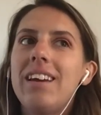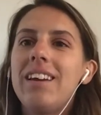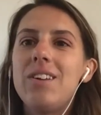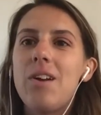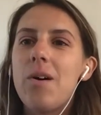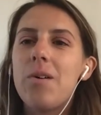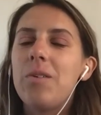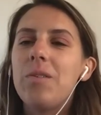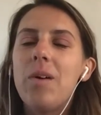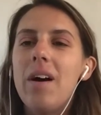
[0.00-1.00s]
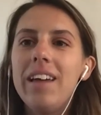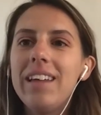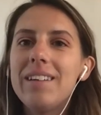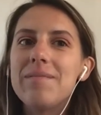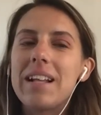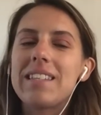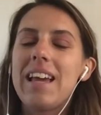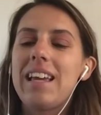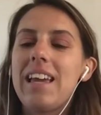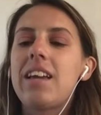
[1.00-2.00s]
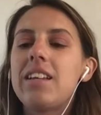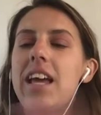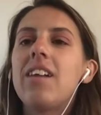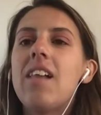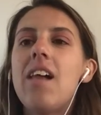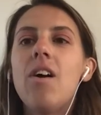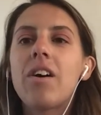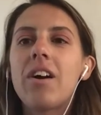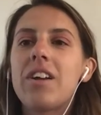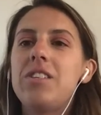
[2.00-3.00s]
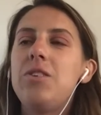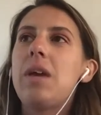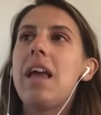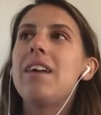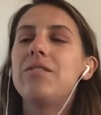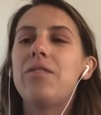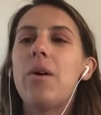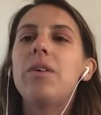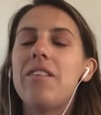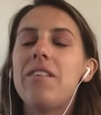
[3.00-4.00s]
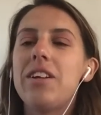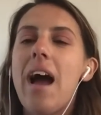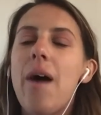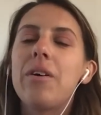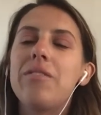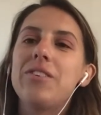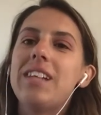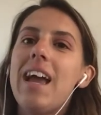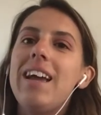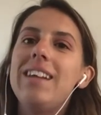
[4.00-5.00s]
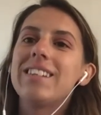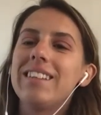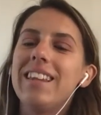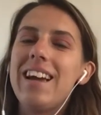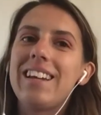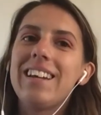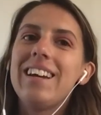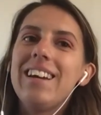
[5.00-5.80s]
you know, what? But it's like, it can take a lot longer because you can't devote every hour of your day to like